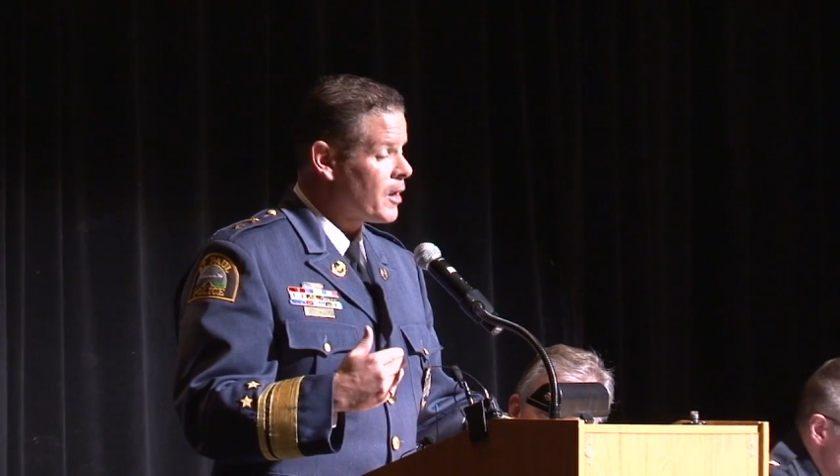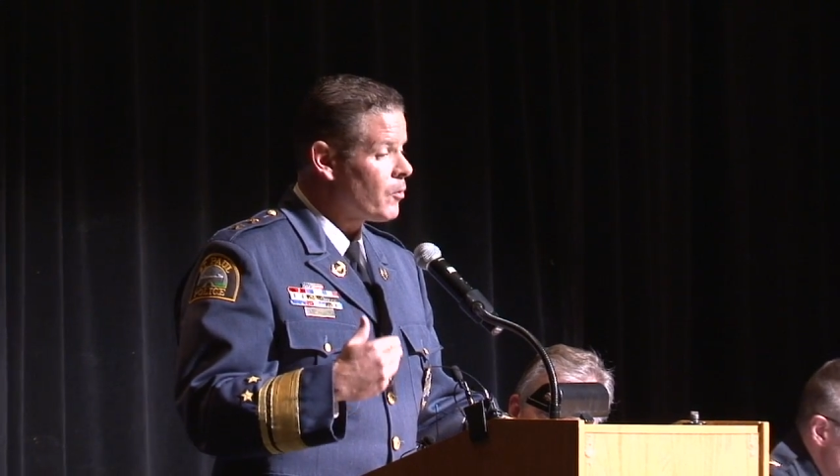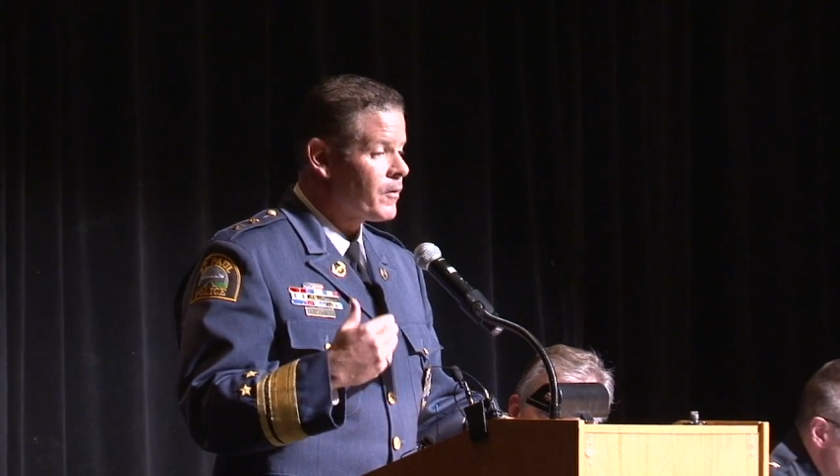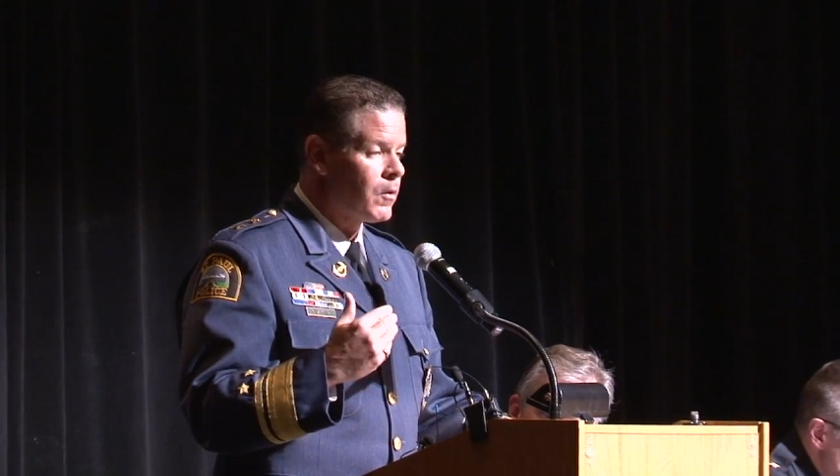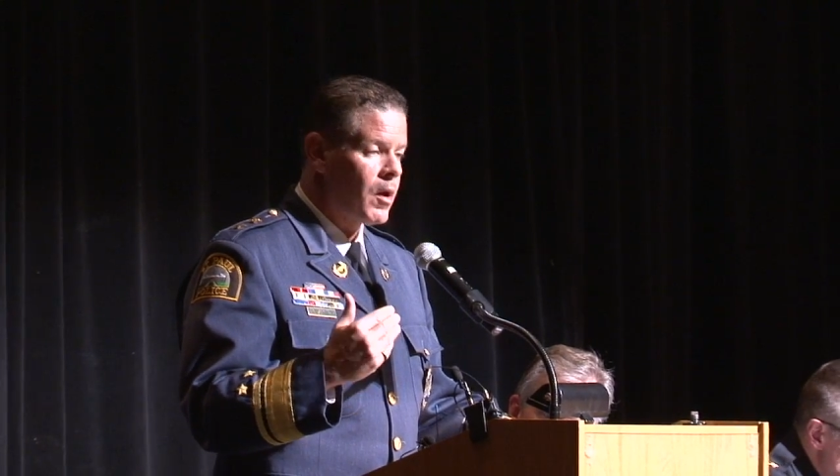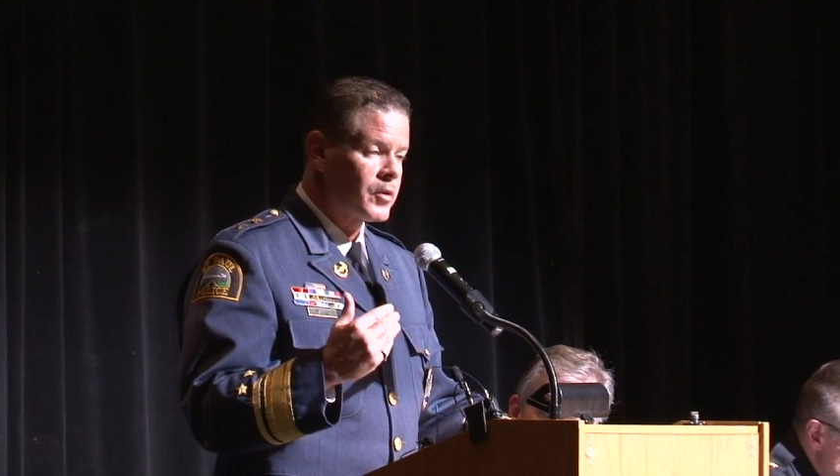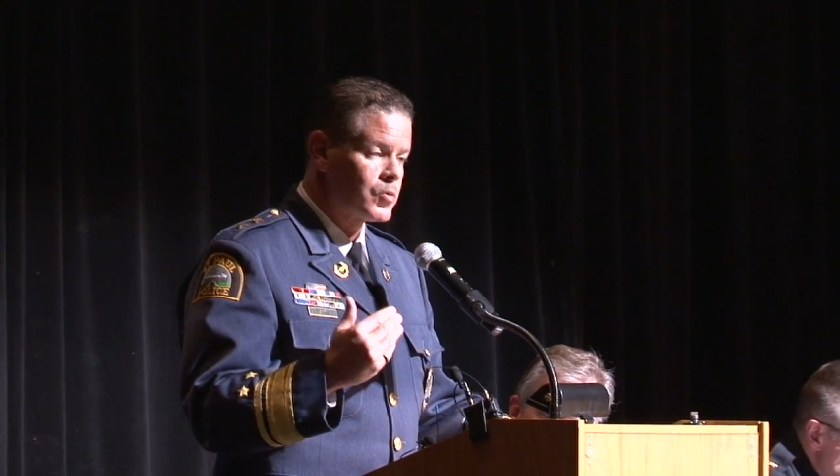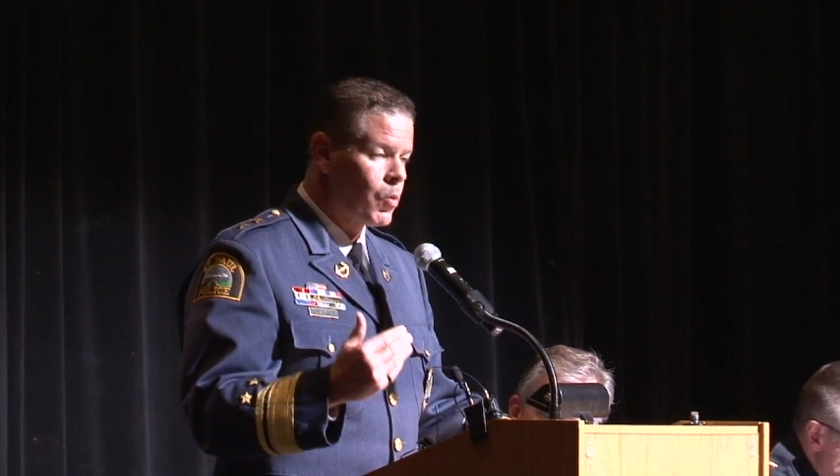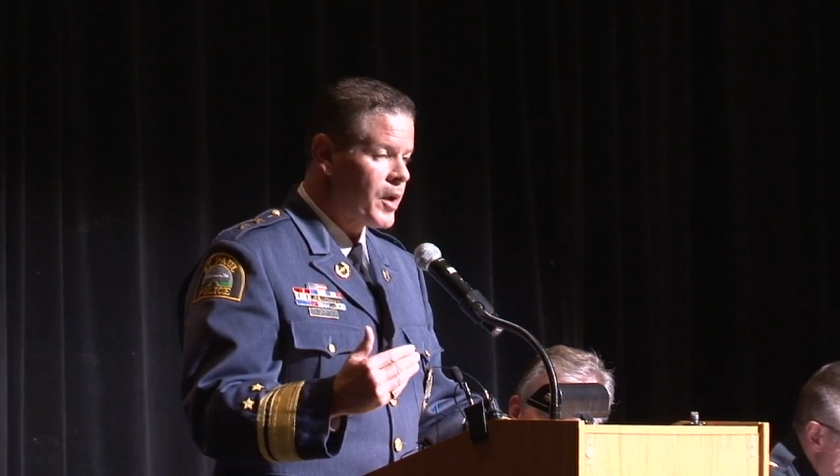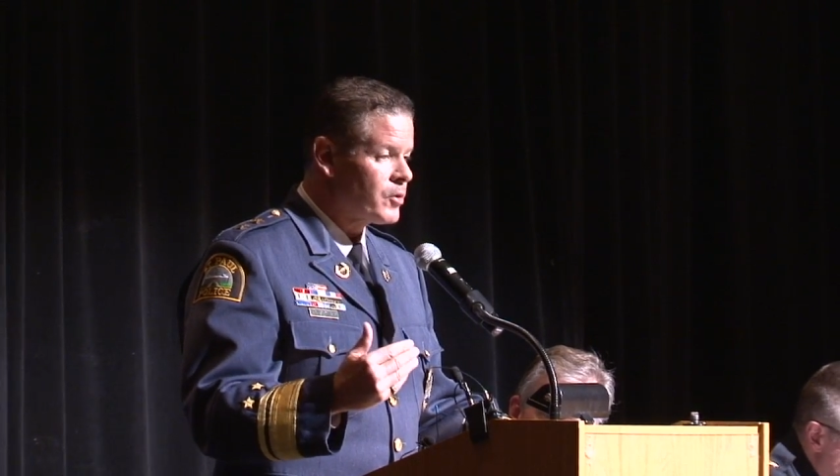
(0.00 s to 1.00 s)
and we've
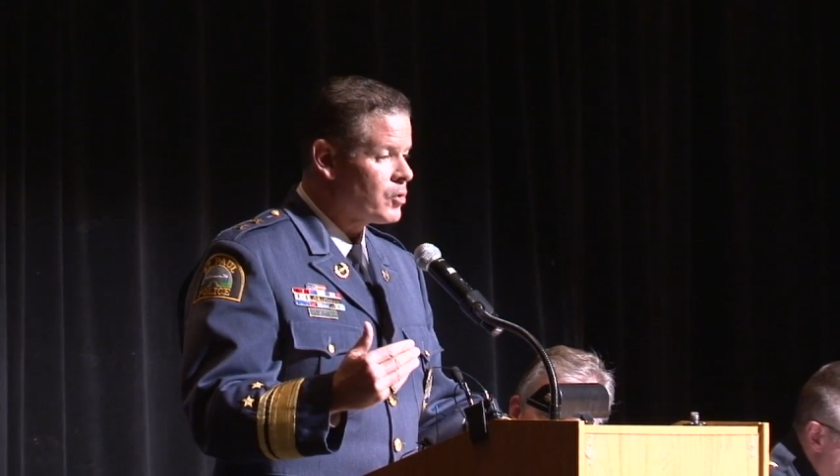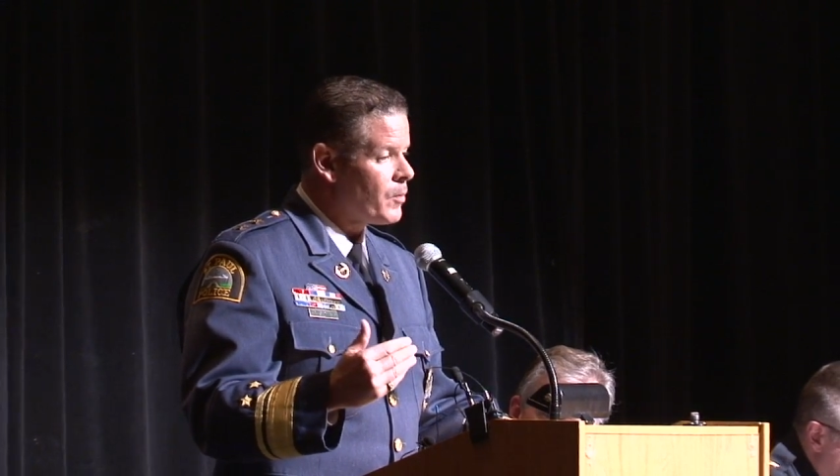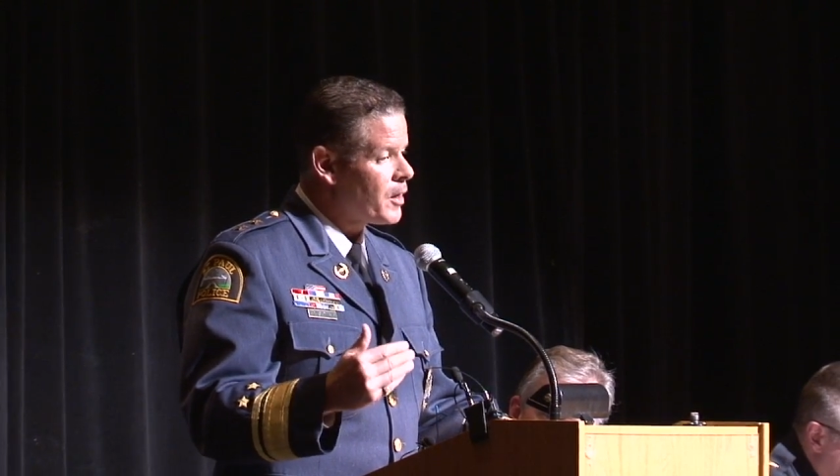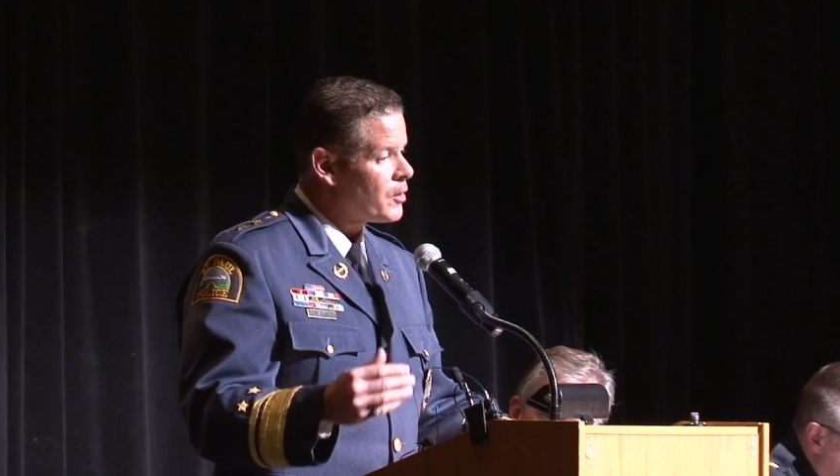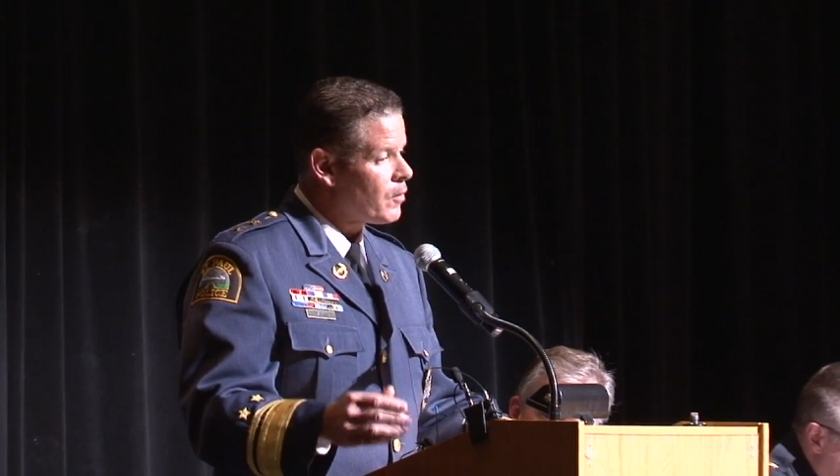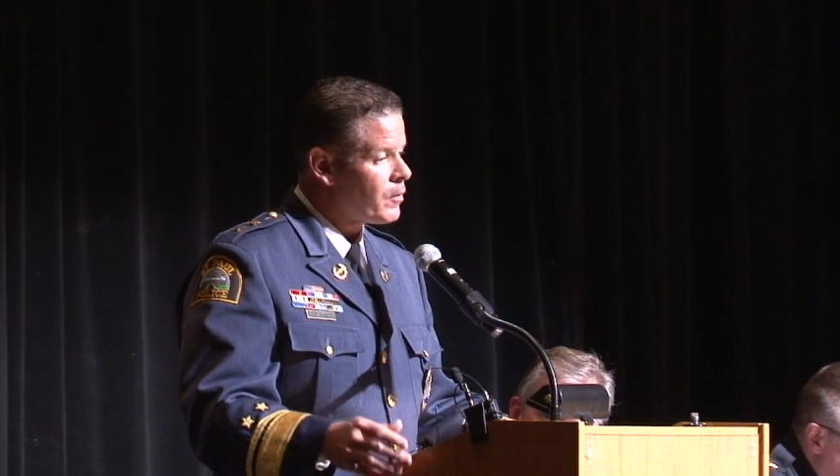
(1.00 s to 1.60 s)
lost way too many